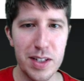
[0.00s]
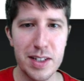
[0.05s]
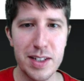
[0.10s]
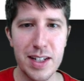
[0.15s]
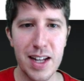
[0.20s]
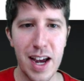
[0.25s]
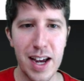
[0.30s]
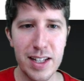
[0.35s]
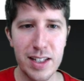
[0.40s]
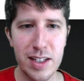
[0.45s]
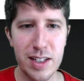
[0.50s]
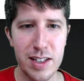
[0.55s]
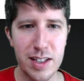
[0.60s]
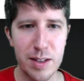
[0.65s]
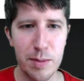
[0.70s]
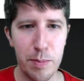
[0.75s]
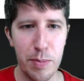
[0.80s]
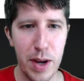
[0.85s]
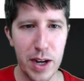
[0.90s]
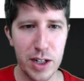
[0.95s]
this
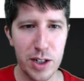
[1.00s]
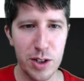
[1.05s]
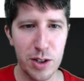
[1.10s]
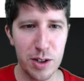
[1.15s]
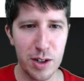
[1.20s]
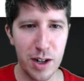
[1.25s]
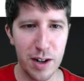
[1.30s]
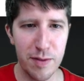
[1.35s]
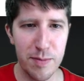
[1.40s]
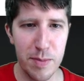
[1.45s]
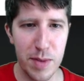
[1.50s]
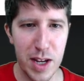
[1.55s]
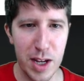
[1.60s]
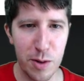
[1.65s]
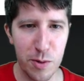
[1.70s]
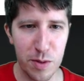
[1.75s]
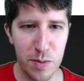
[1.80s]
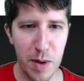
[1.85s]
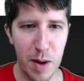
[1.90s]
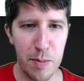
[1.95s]
nice picture of
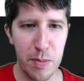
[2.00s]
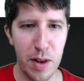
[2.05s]
me with my